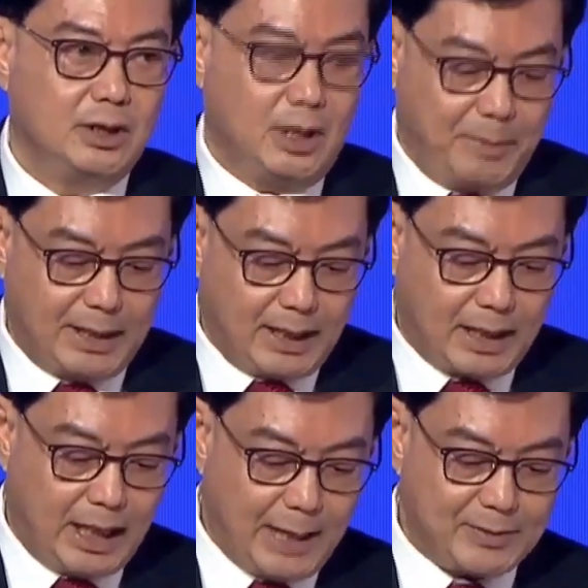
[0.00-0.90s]
but the
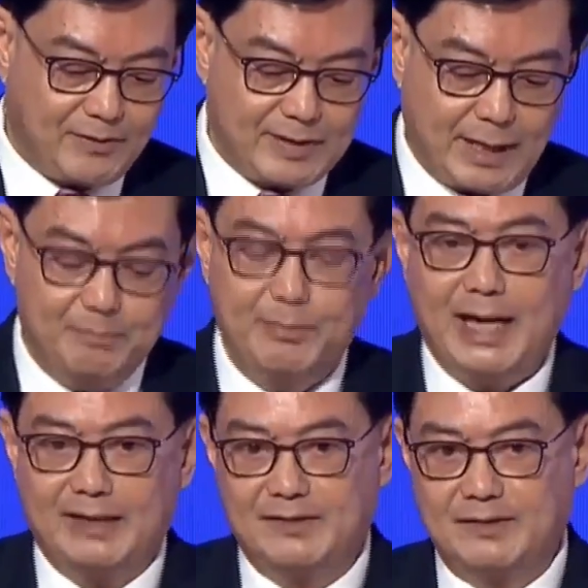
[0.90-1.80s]
collapse of some
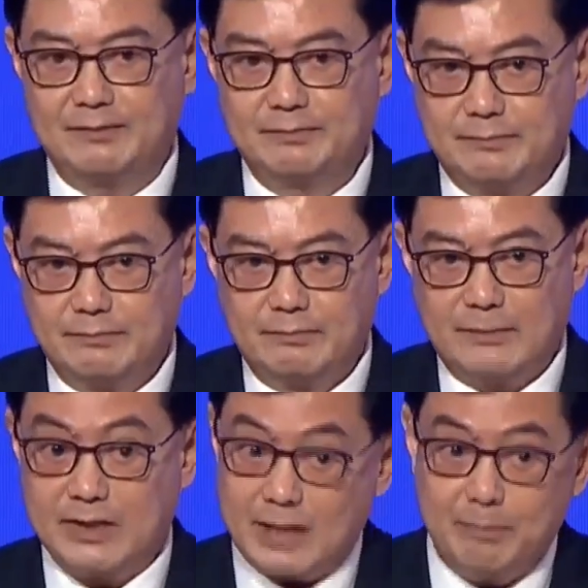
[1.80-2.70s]
banks, and
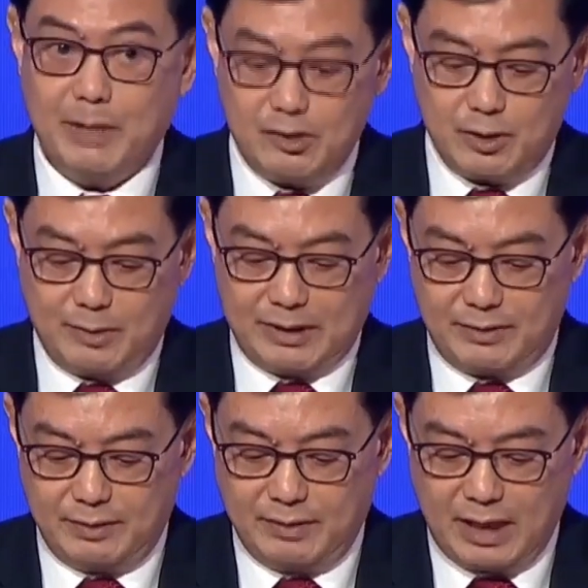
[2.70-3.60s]
some major ones
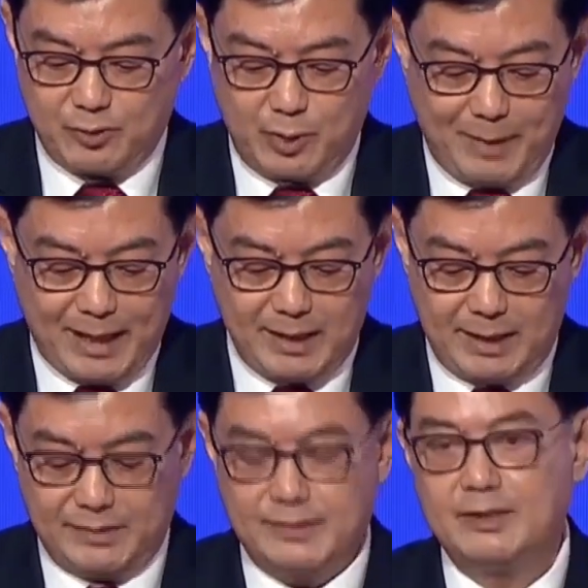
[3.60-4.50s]
too, has reminded
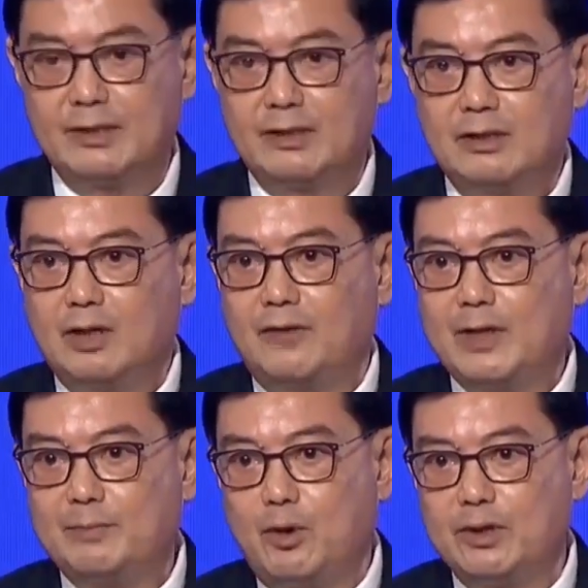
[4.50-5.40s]
us of the
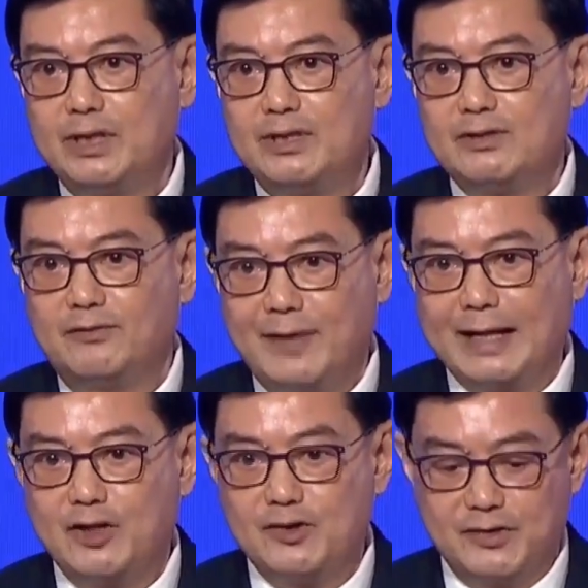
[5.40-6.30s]
importance of
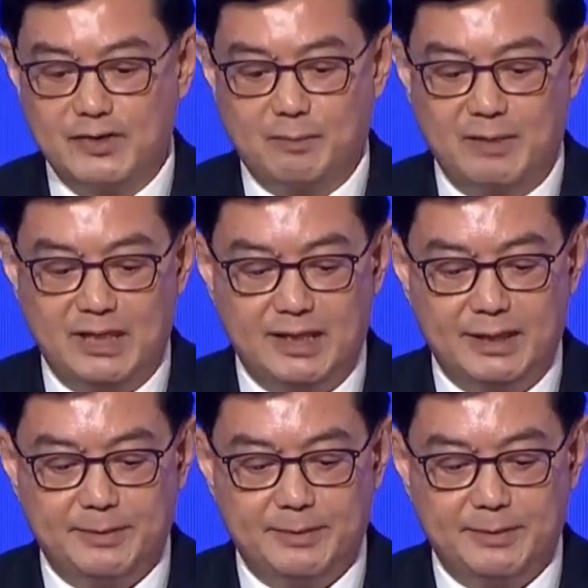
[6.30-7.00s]
financial stability.